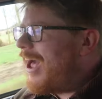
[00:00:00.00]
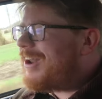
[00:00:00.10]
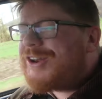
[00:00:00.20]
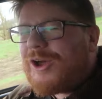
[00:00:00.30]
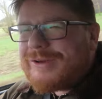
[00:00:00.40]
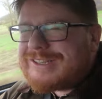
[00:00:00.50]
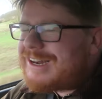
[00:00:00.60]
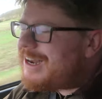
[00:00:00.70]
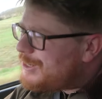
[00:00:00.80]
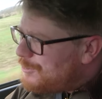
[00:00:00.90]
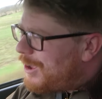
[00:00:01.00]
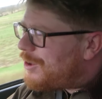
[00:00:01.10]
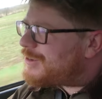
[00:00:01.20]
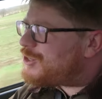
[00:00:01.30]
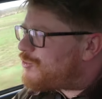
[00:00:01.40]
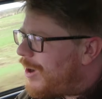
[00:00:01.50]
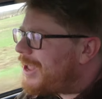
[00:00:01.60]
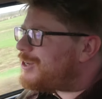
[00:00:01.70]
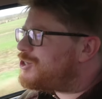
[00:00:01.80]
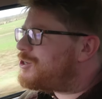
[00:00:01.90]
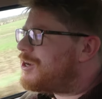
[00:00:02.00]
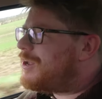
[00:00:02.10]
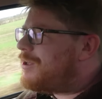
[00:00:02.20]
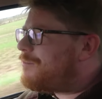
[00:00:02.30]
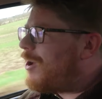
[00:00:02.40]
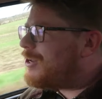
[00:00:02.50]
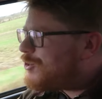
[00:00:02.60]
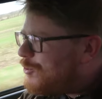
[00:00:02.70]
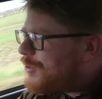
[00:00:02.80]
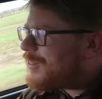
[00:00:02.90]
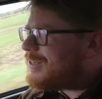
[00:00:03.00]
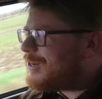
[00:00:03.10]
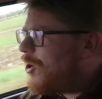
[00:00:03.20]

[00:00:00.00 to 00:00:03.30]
and I know it's a little bit of a stretch, but I do think there's an